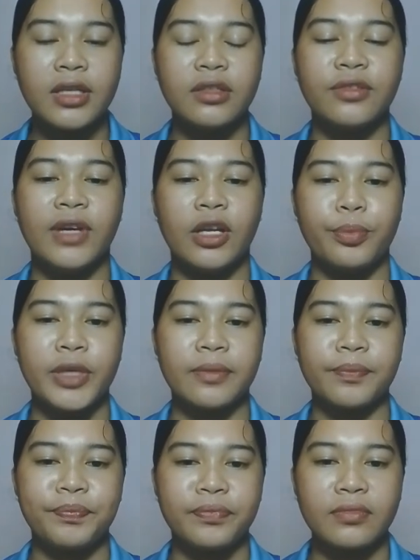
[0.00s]
development.
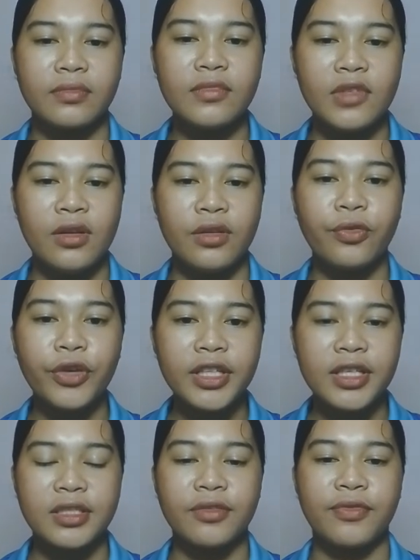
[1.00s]

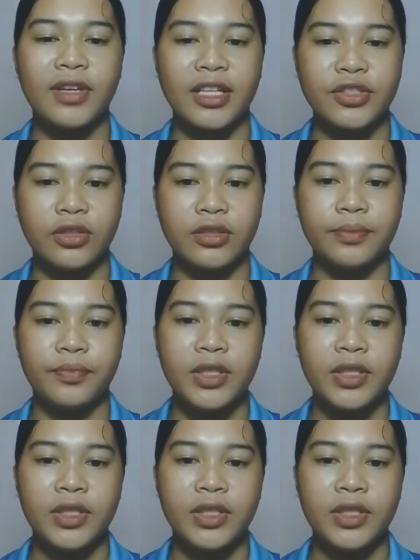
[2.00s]
Fourth is reflection.